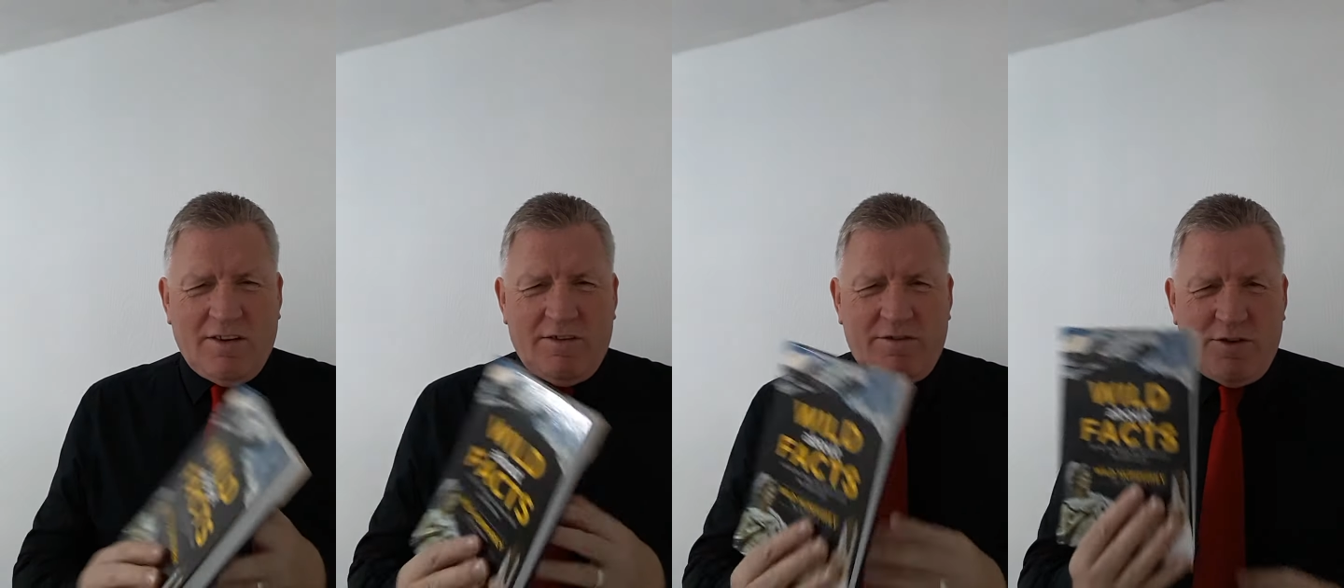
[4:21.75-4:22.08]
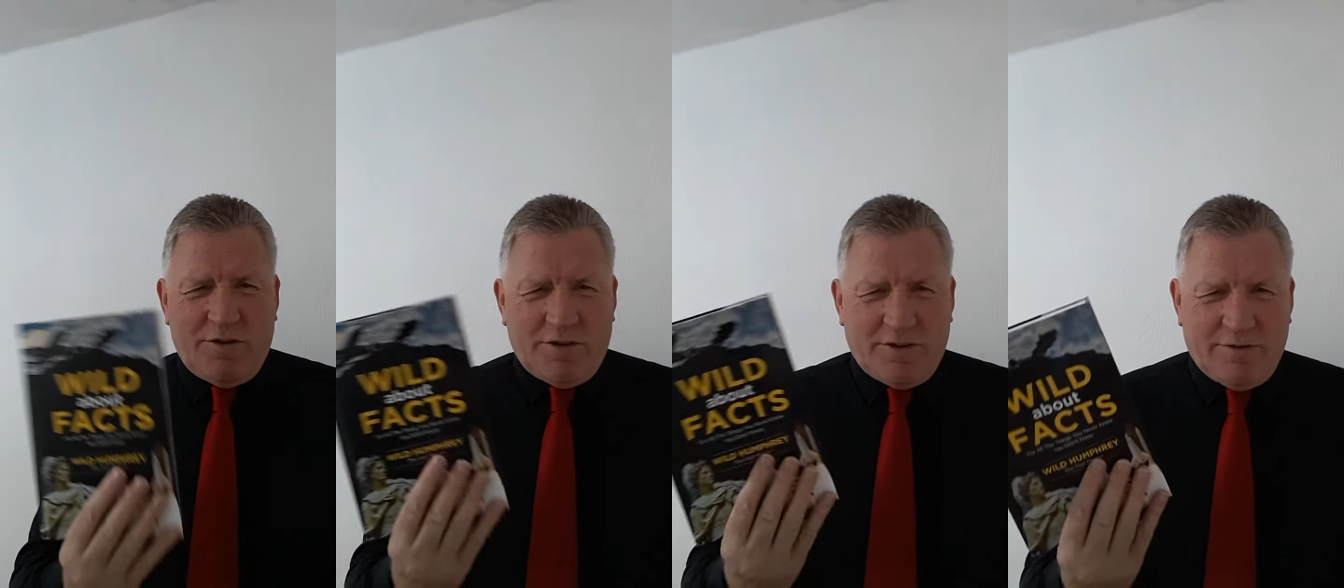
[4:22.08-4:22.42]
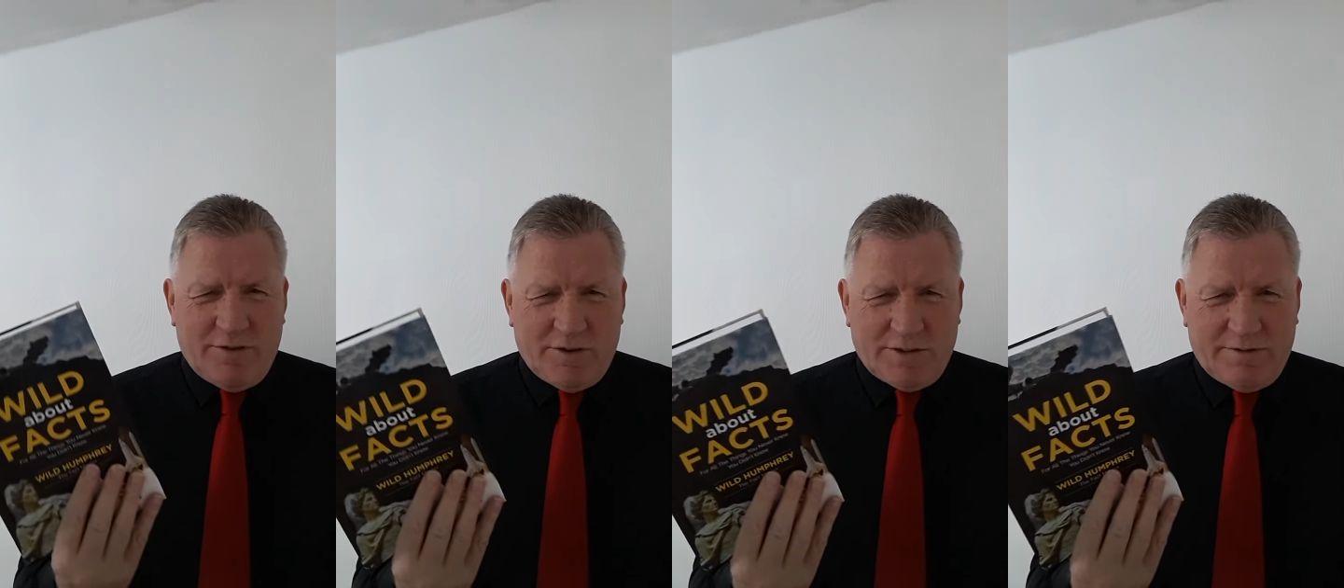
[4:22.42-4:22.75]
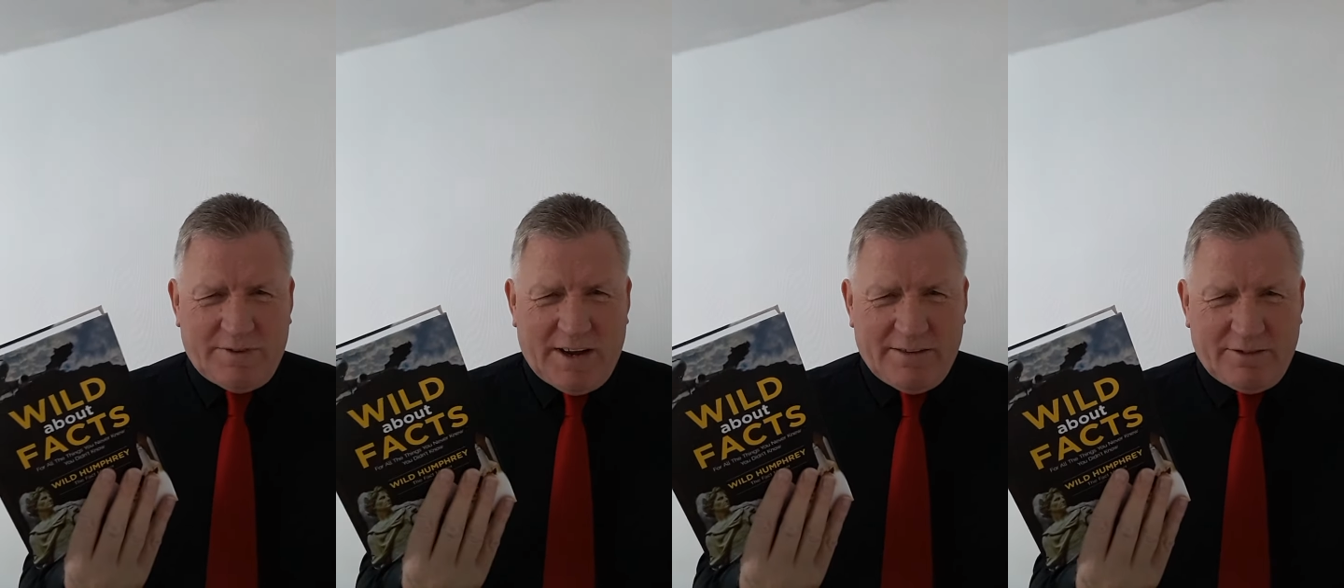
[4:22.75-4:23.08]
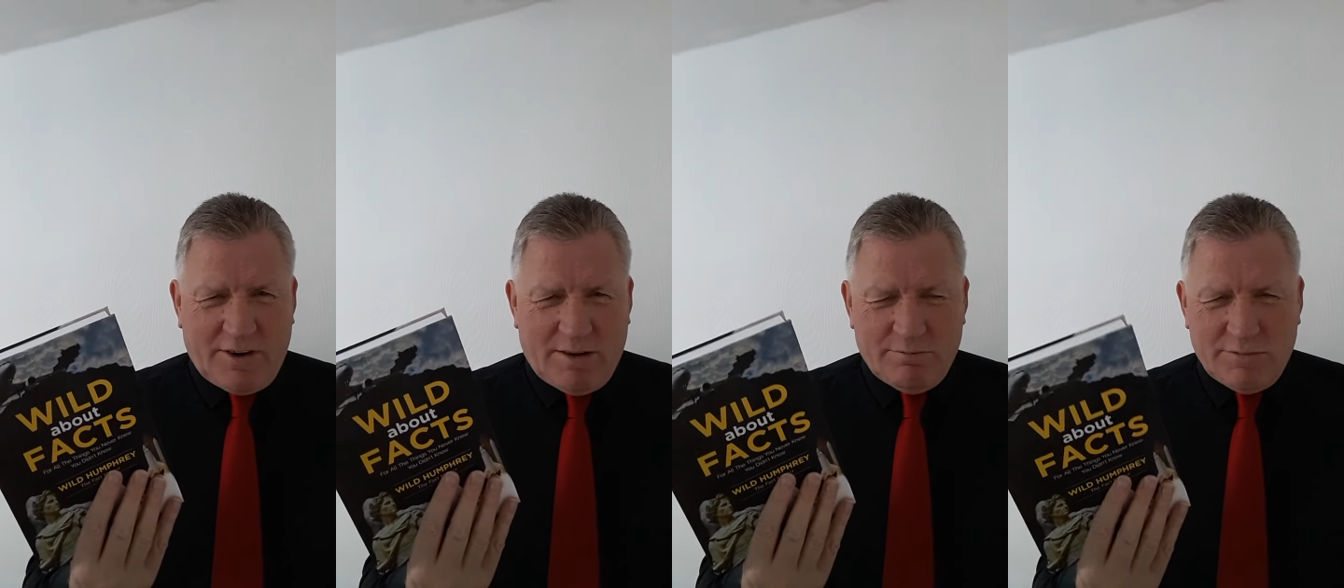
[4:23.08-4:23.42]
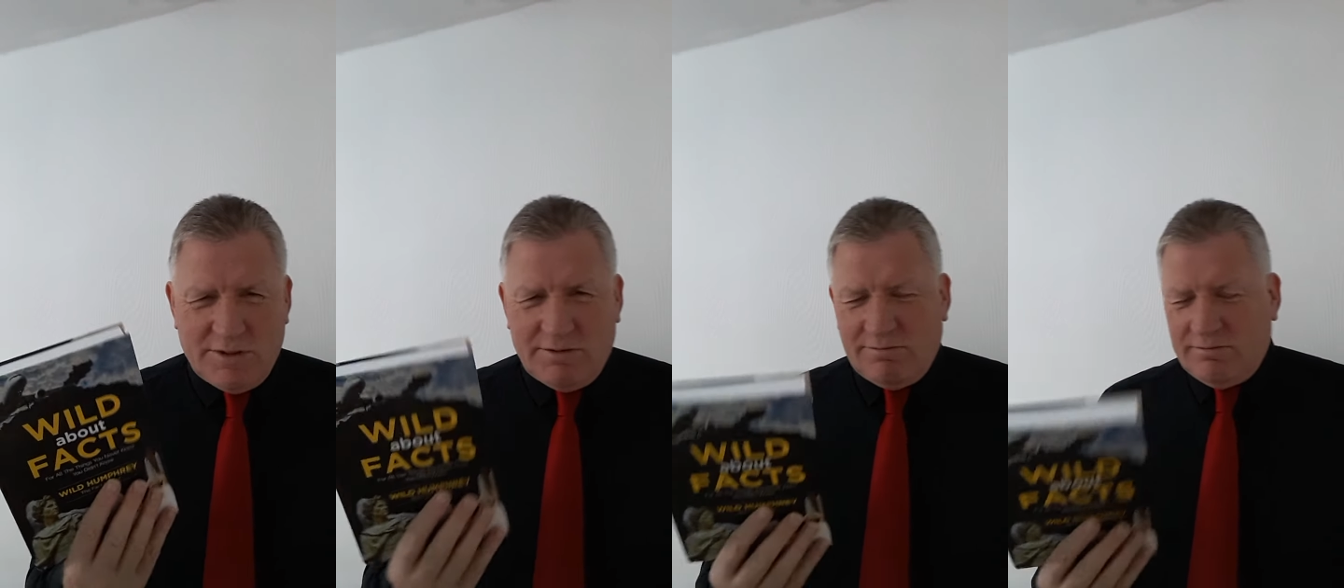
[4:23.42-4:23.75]
445
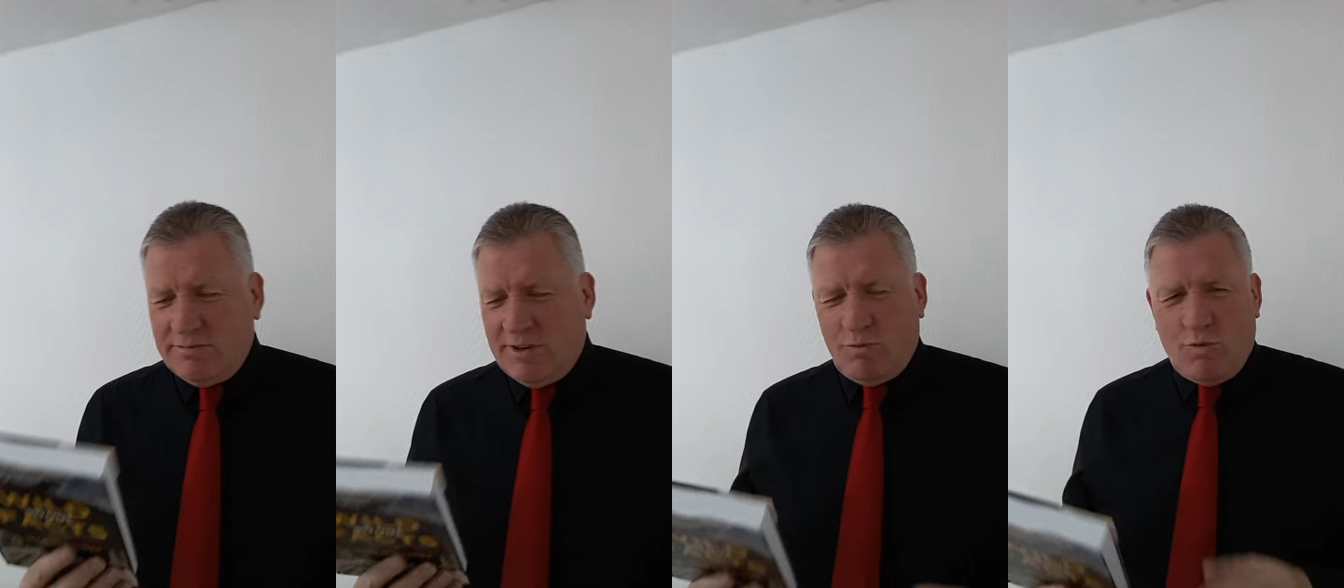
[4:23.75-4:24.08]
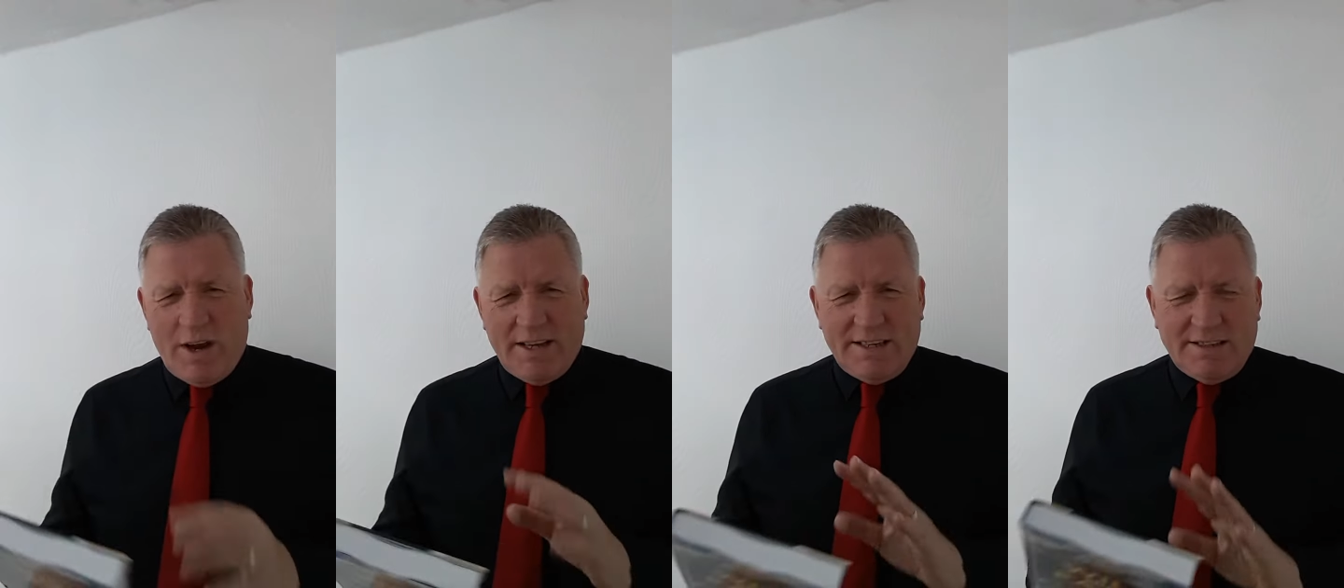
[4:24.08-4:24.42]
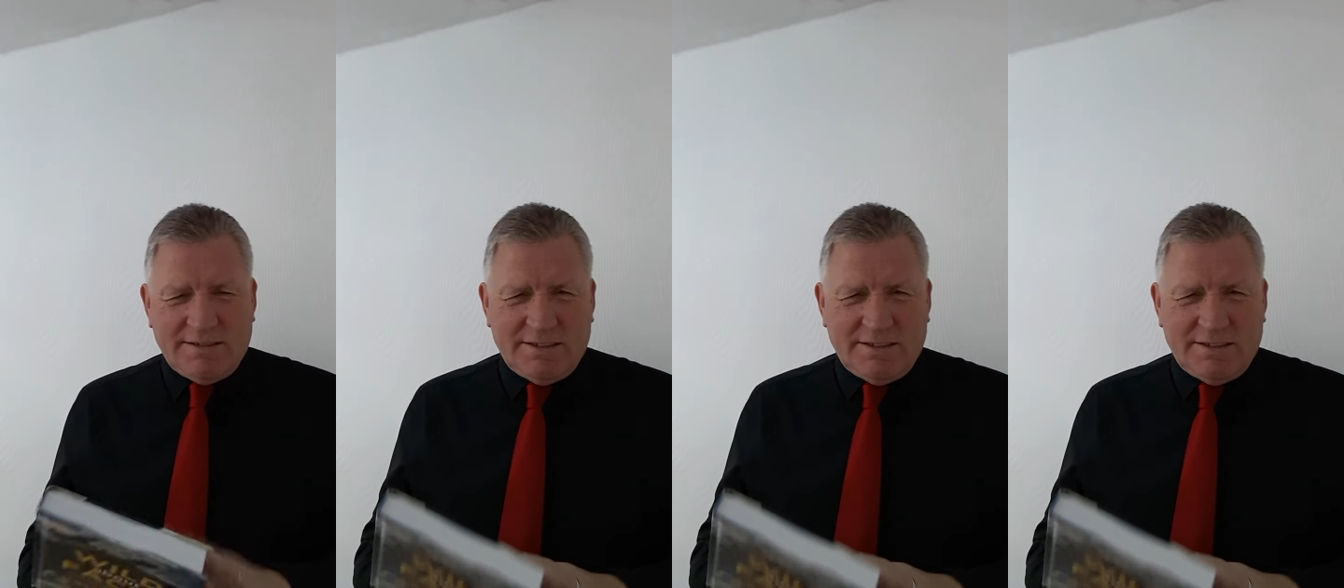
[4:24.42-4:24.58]
grams in weight